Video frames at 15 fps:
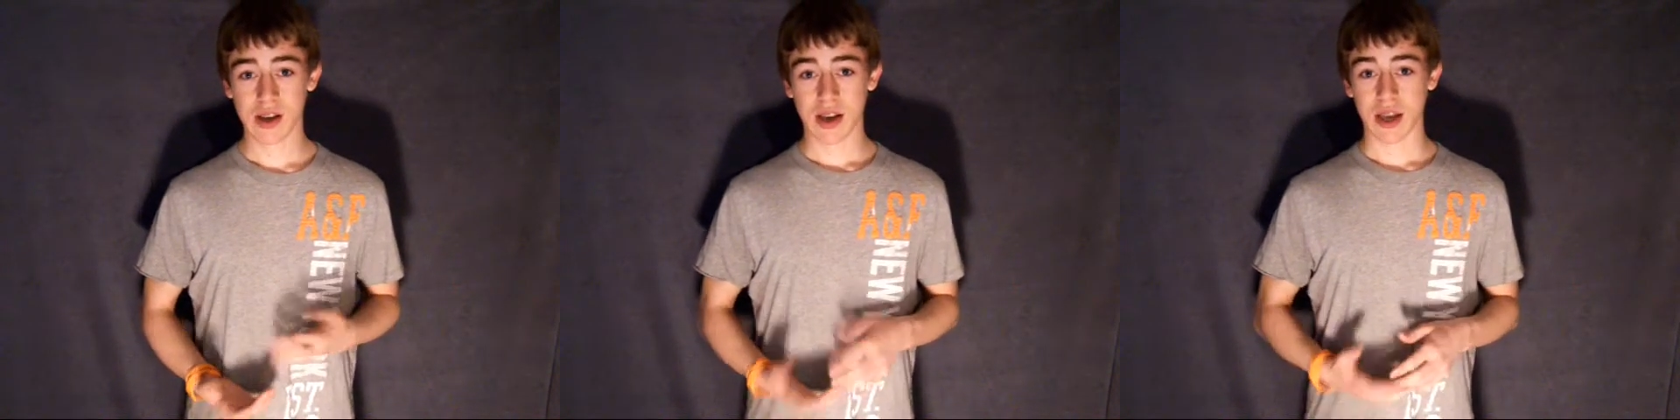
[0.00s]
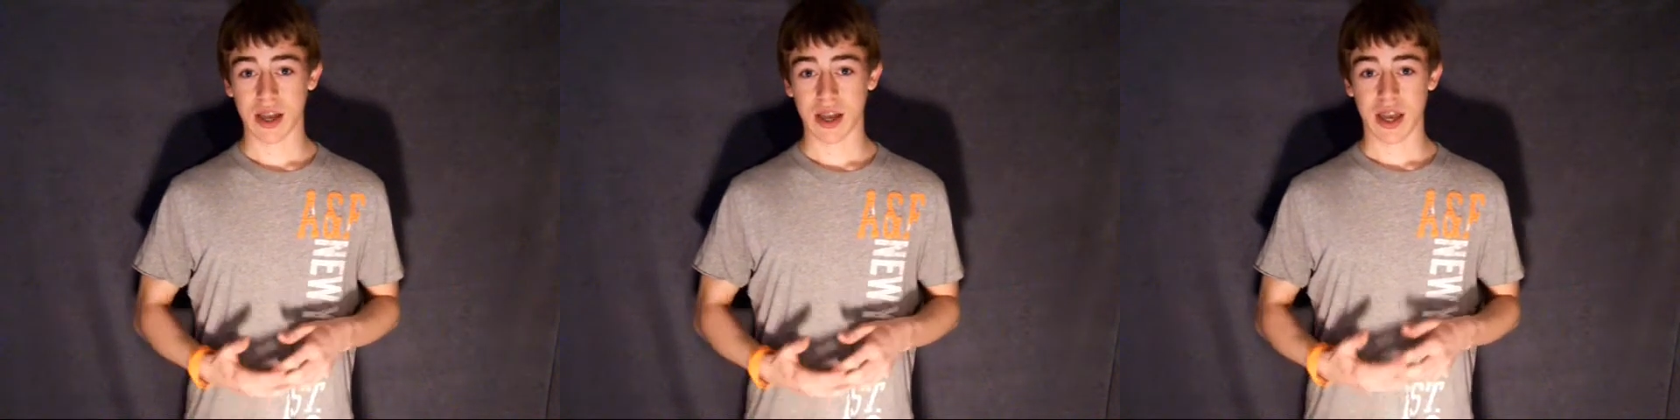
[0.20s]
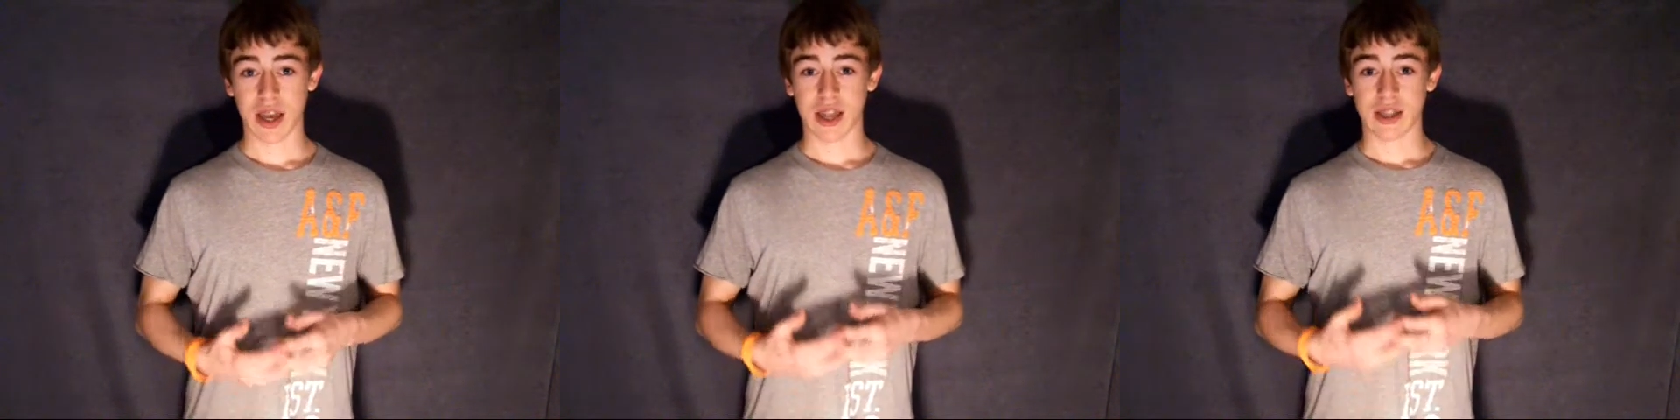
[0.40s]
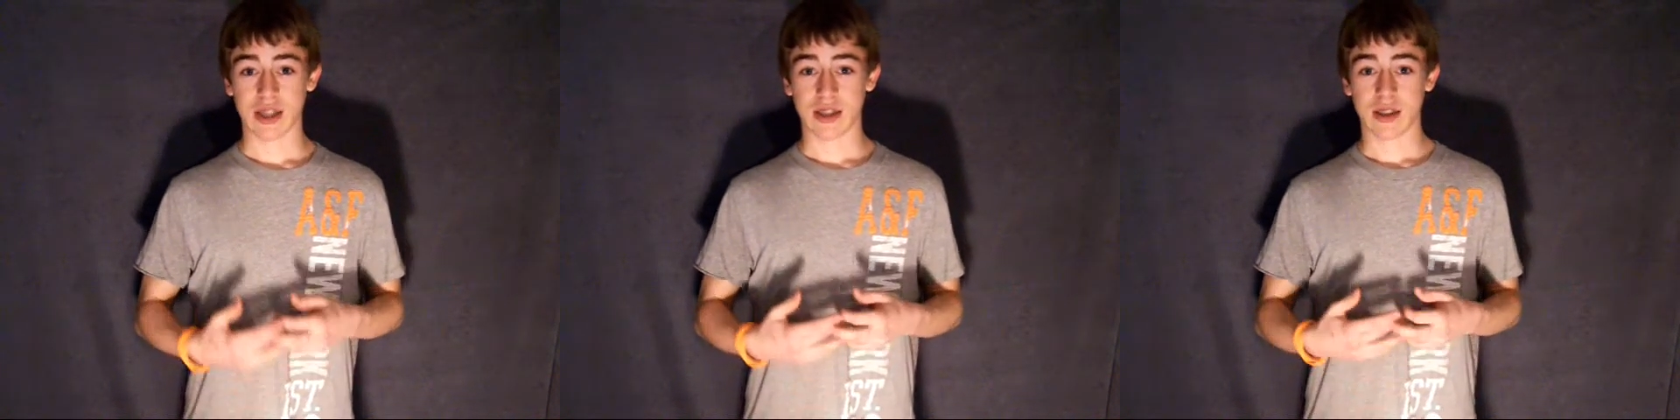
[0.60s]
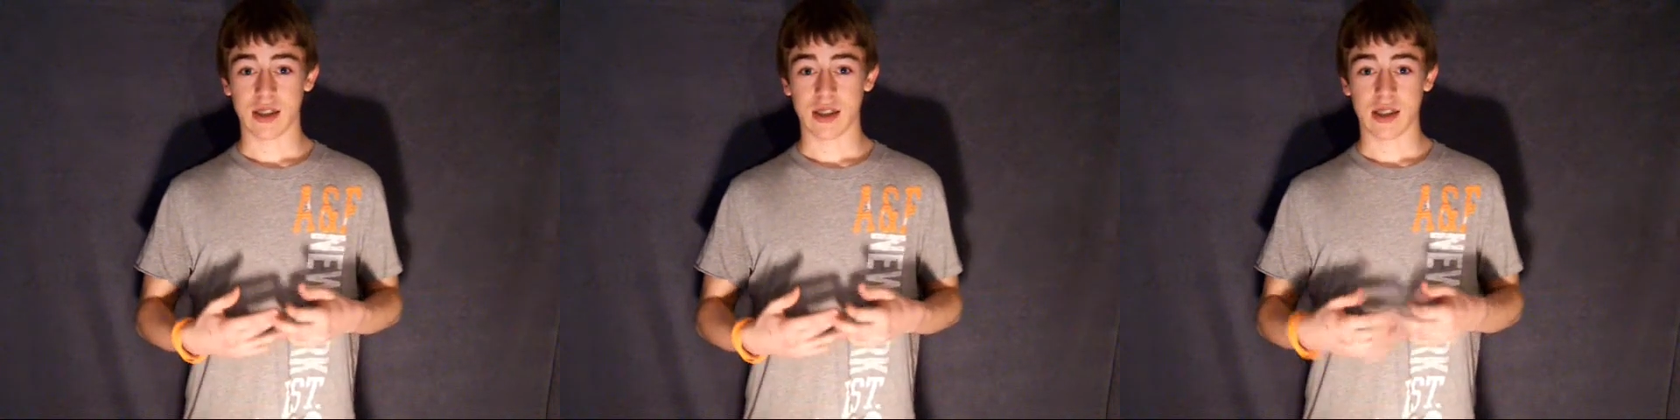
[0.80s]

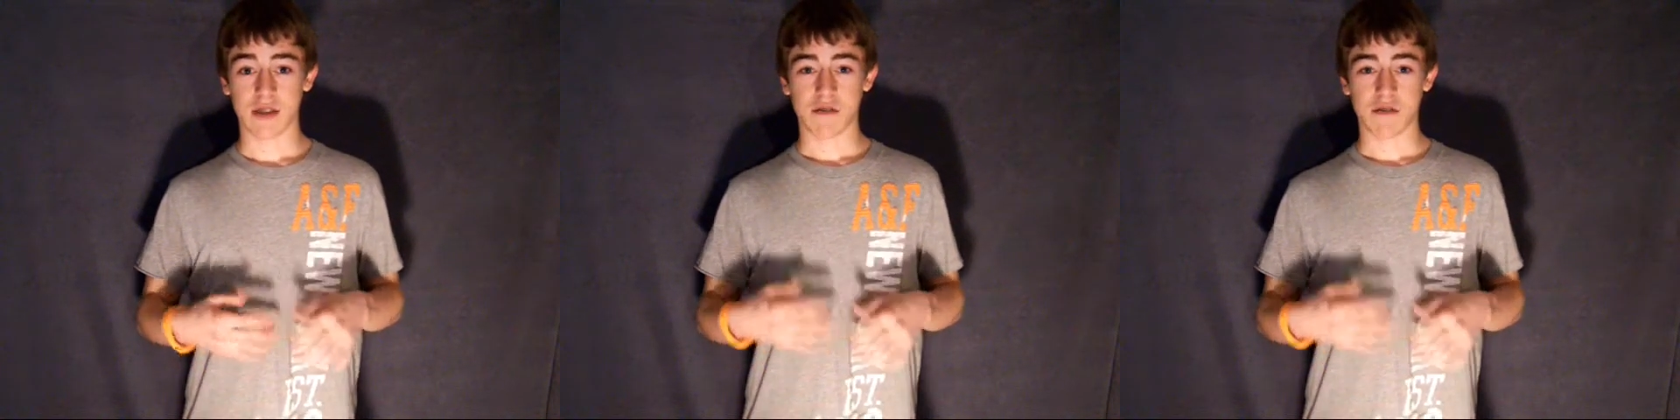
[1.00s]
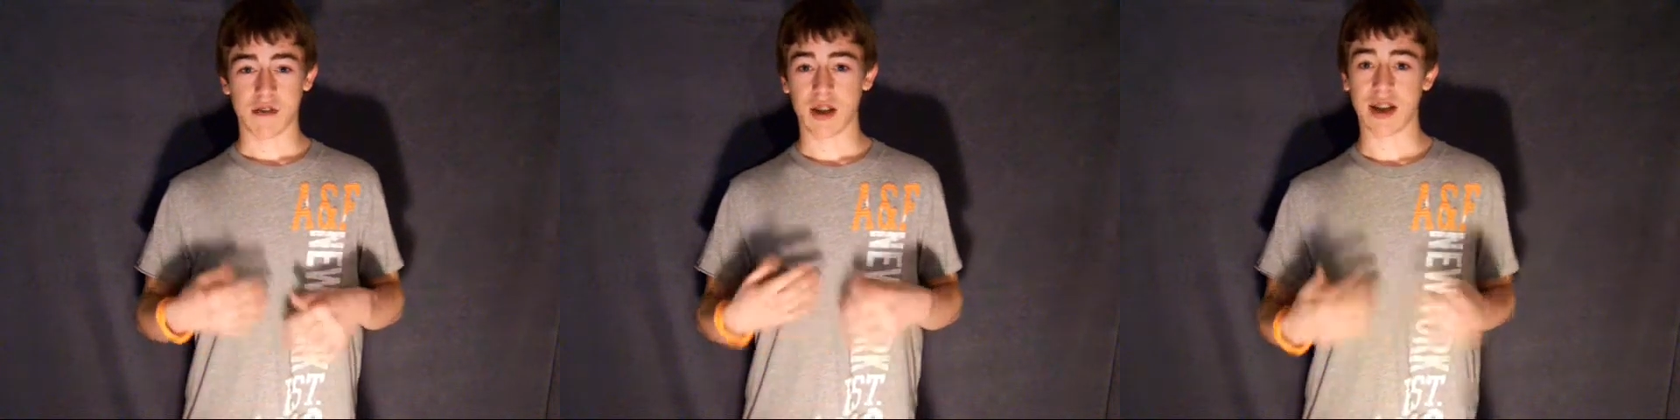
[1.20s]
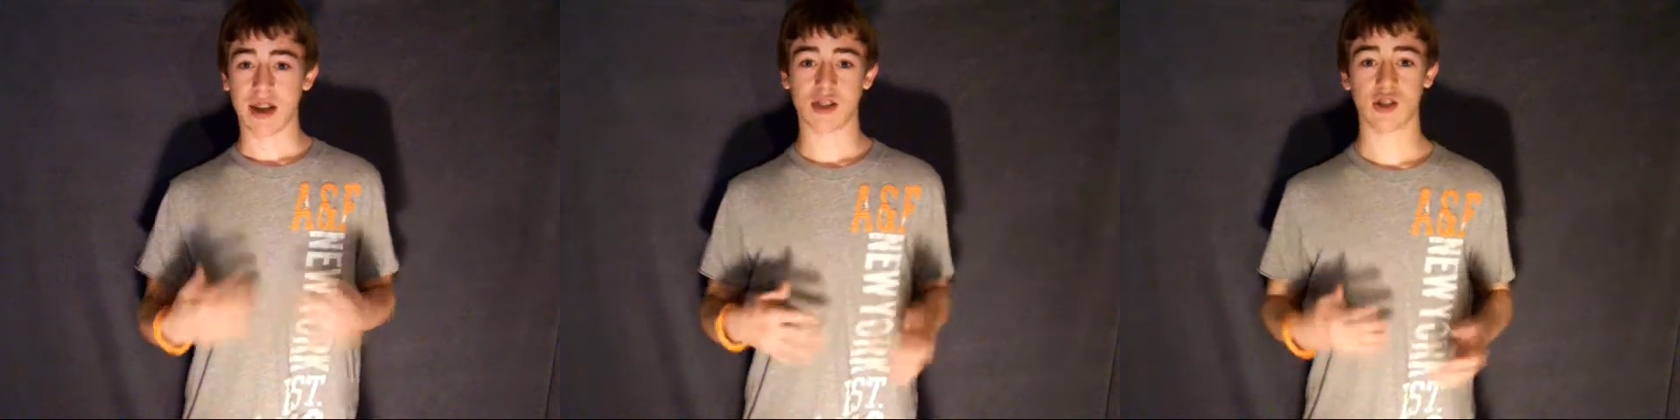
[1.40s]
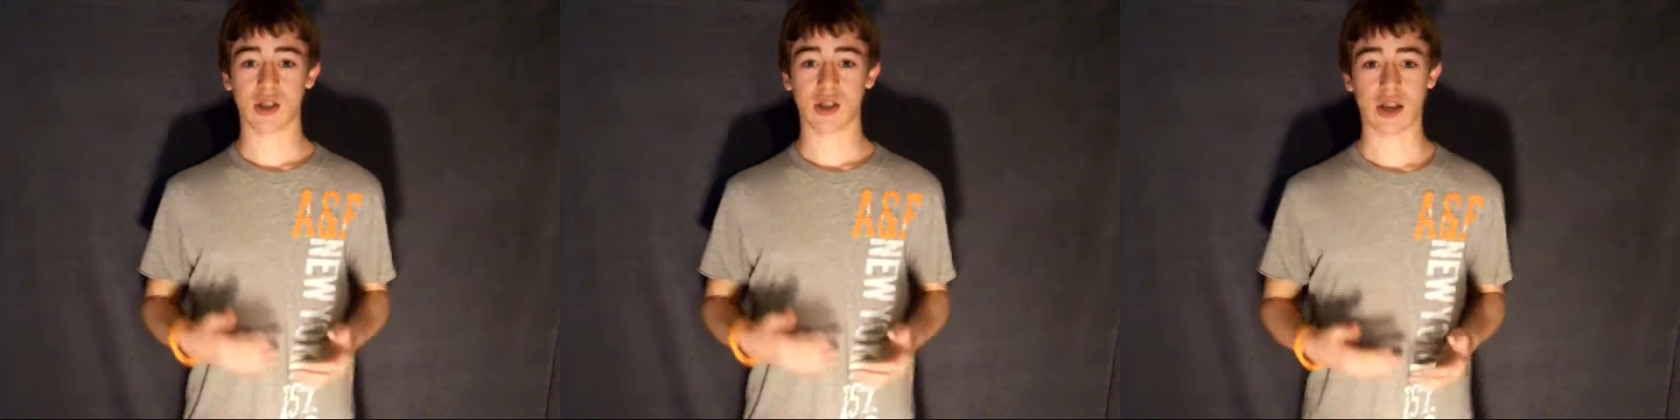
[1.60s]
And if you guys just